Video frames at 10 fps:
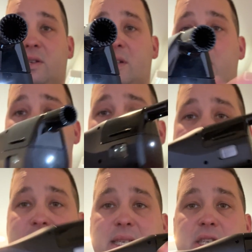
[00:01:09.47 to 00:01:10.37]
to go.
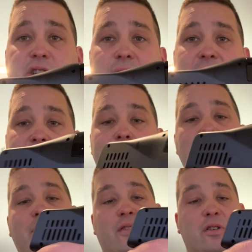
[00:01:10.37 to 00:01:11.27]
This is great
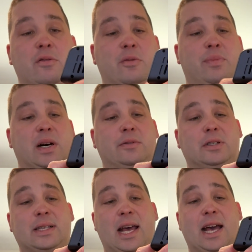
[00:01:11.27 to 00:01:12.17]
for the
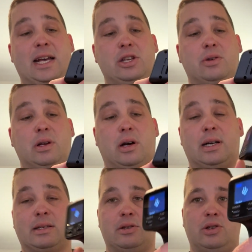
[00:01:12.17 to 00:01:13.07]
bubbles, and you could
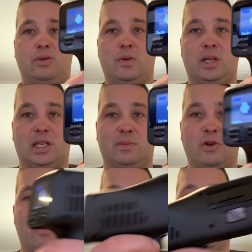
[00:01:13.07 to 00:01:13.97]
also do the
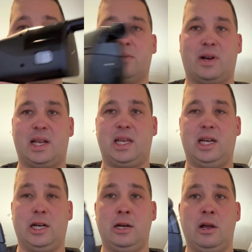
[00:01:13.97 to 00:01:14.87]
smoke function right
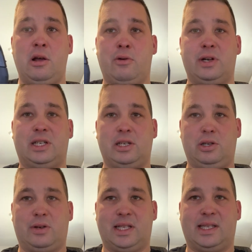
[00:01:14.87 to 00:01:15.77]
here, which
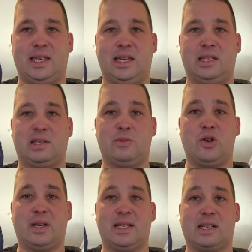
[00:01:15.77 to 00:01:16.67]
you can see
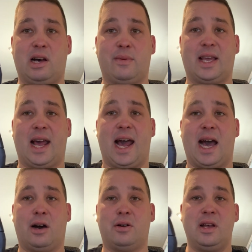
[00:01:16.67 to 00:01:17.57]
smoke is coming
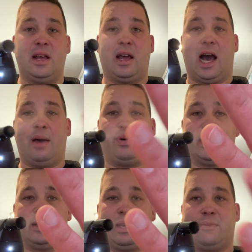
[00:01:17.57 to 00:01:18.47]
out. I
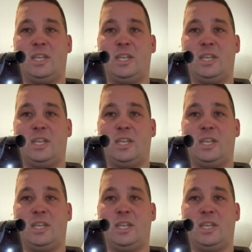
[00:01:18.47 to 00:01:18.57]
put the lemon